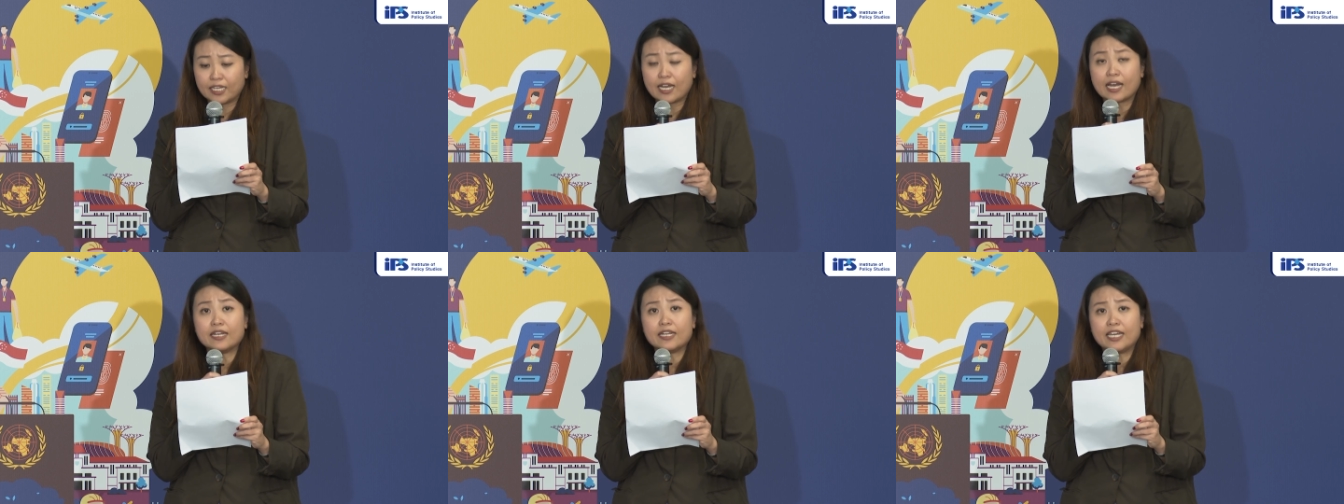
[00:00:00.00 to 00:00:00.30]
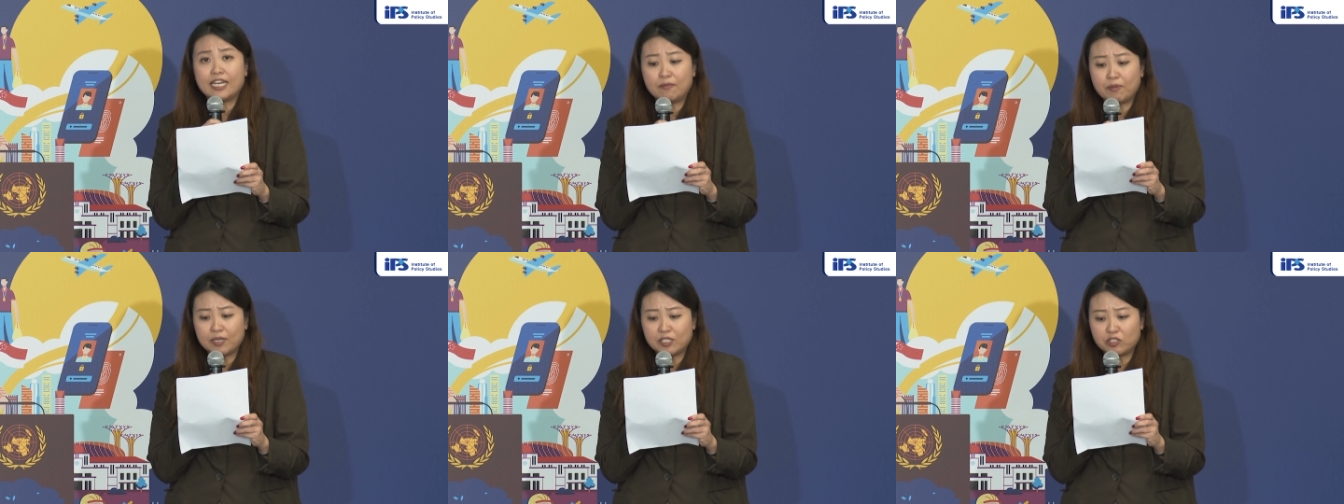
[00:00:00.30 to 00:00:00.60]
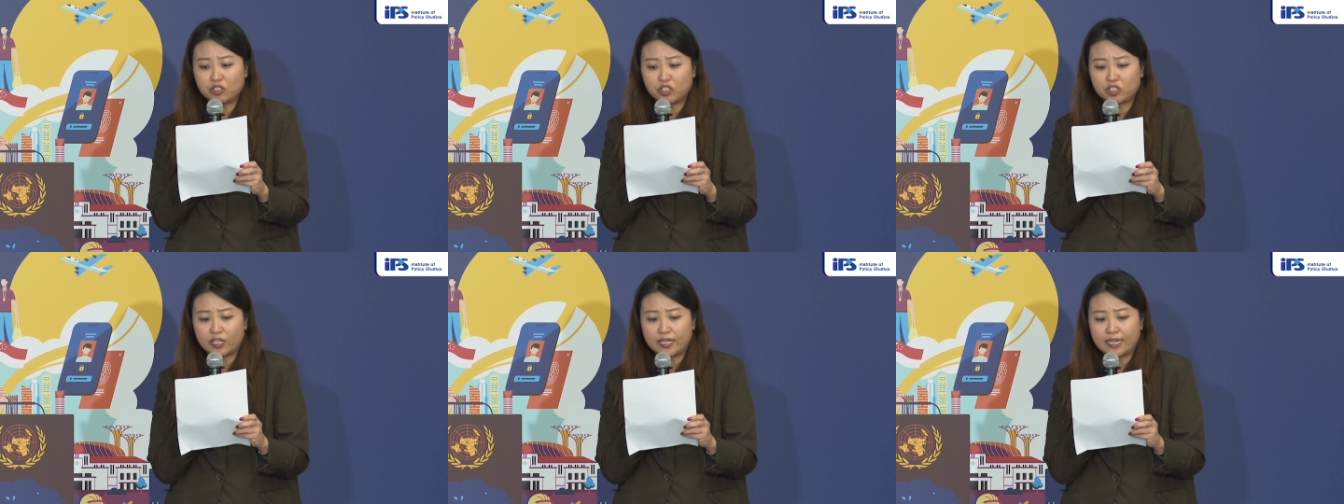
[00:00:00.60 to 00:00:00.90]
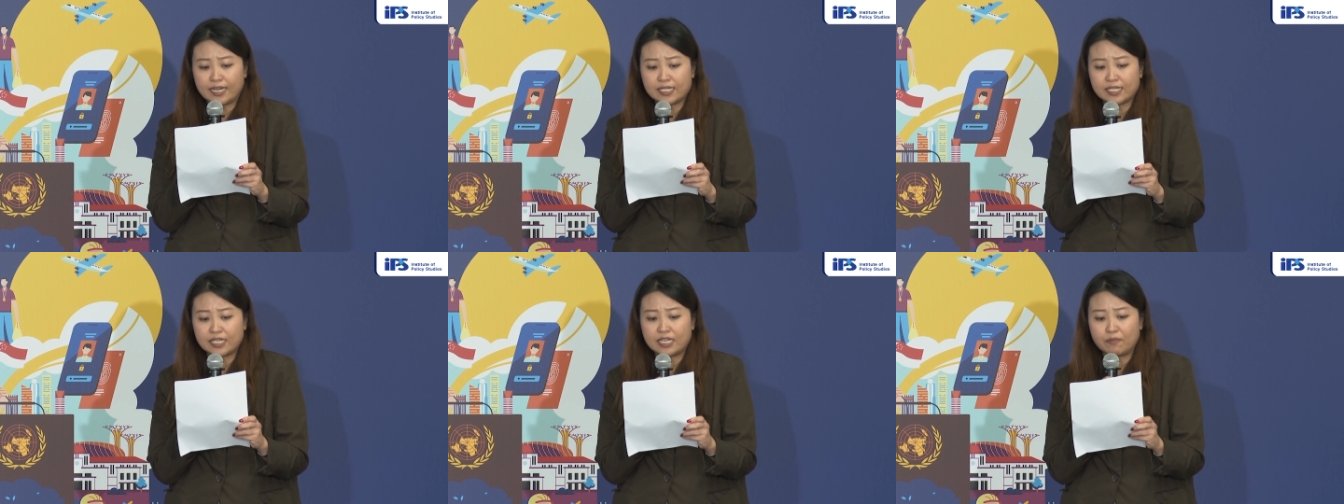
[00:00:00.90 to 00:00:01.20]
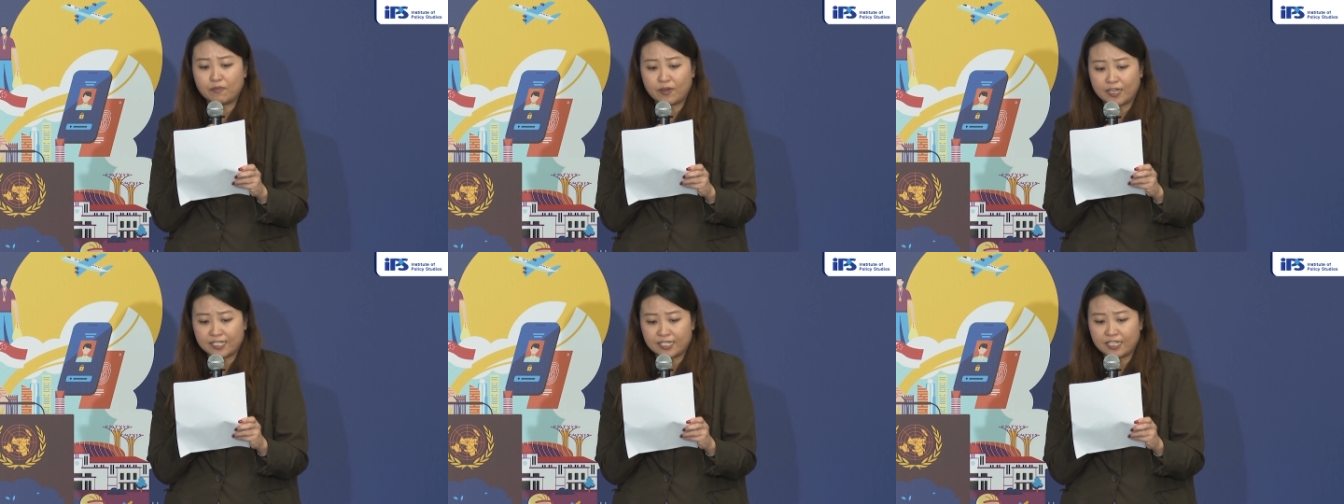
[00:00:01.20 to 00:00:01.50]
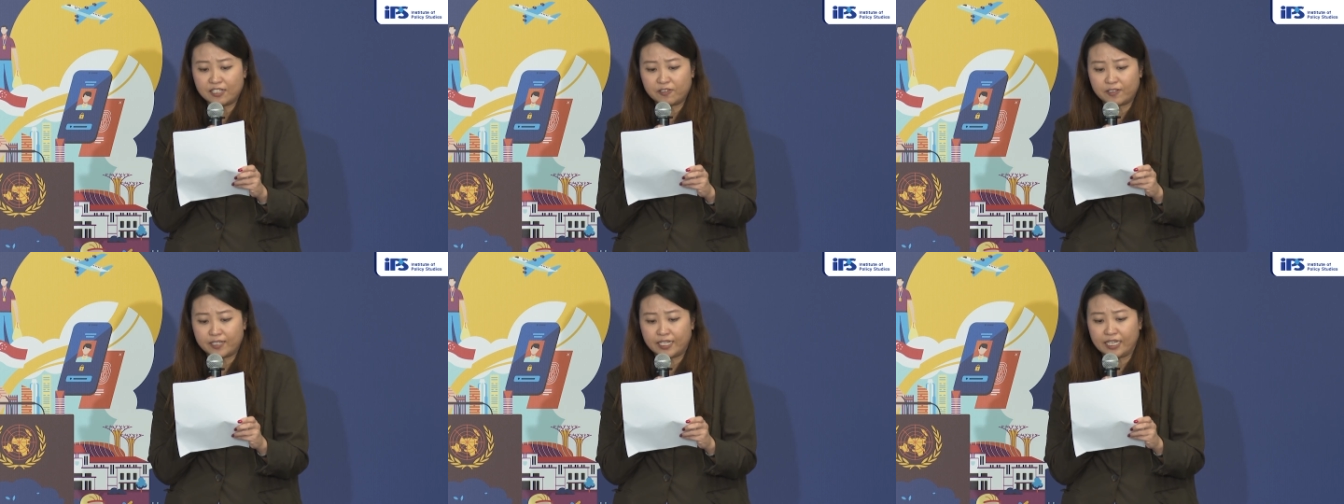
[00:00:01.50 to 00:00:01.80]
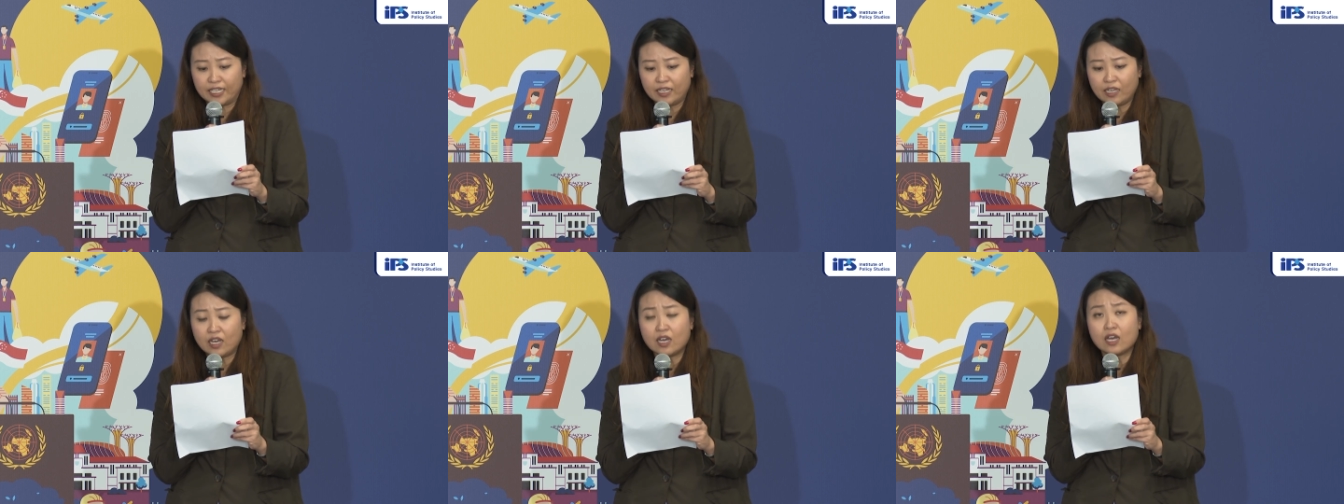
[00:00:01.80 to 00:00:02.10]
unable to join us in person
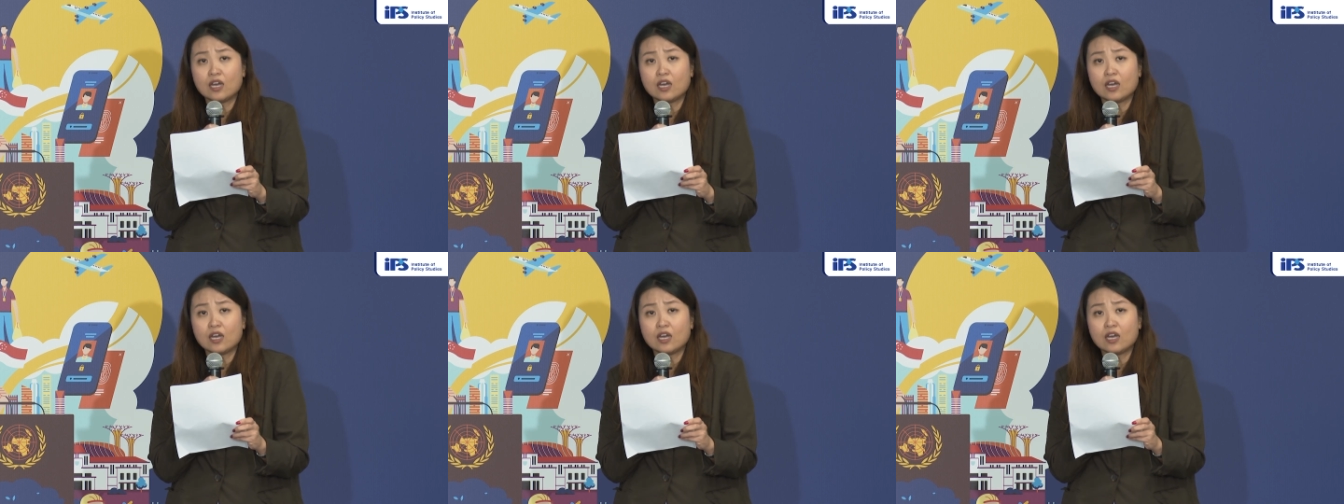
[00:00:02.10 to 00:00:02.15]
today,